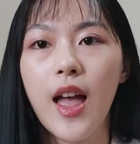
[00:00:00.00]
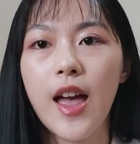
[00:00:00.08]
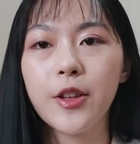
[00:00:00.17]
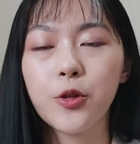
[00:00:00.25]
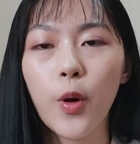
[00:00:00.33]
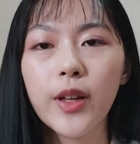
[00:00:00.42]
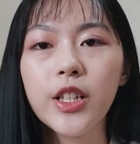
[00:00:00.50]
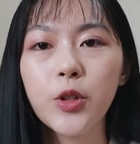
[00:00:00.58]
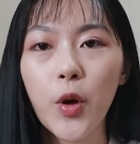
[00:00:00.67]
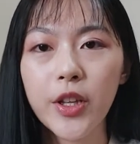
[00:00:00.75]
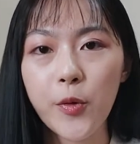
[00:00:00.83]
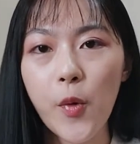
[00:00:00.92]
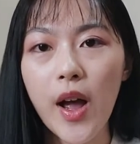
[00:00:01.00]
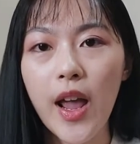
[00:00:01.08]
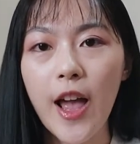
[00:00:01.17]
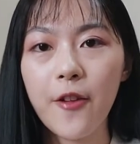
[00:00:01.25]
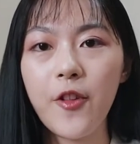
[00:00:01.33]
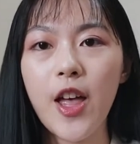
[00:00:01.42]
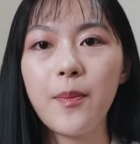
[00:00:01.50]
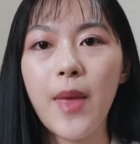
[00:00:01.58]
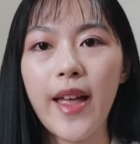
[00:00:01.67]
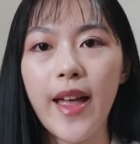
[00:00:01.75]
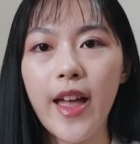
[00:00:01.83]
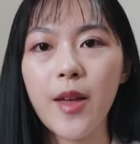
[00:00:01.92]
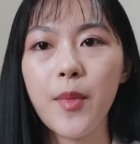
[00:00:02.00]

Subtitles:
And 2021 FMAA